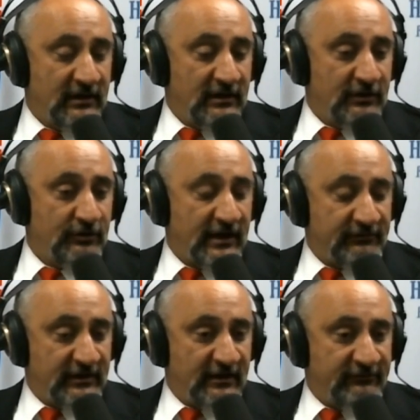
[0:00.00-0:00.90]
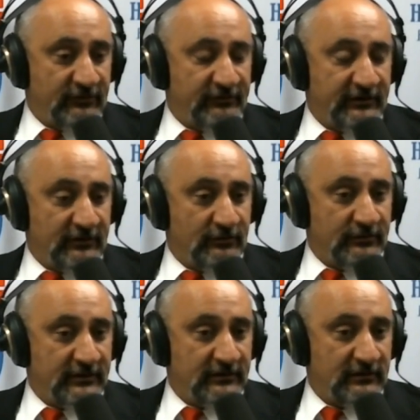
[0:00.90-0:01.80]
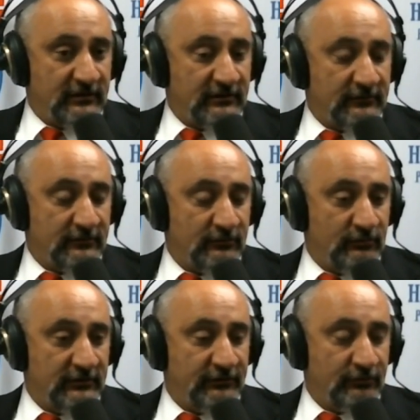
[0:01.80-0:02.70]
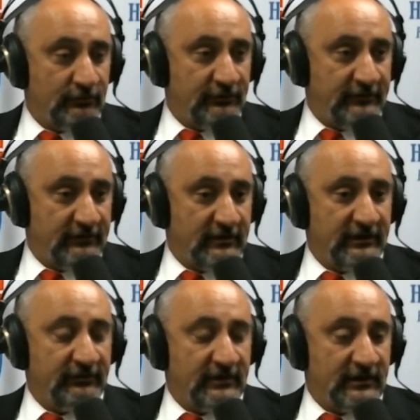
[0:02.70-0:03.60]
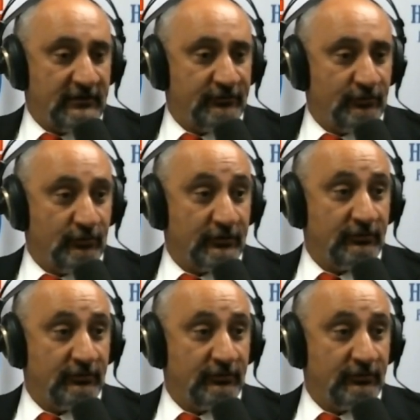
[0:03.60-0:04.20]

You have to have folks that go in and are willing to reach across the aisle to work with